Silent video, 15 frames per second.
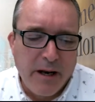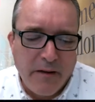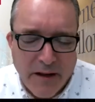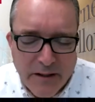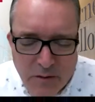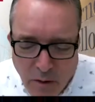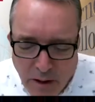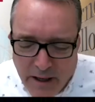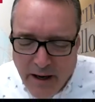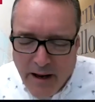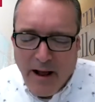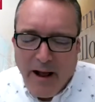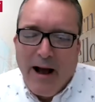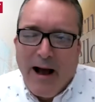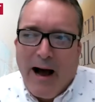And that's what
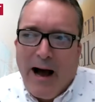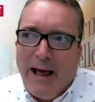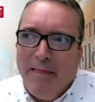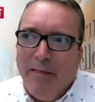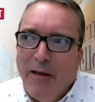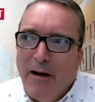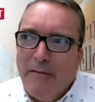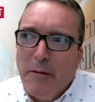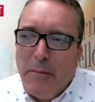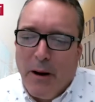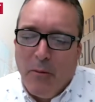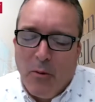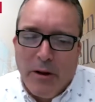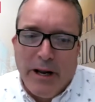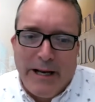I love
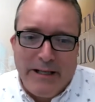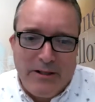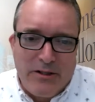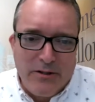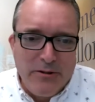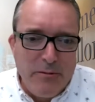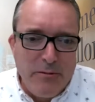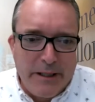about what I do,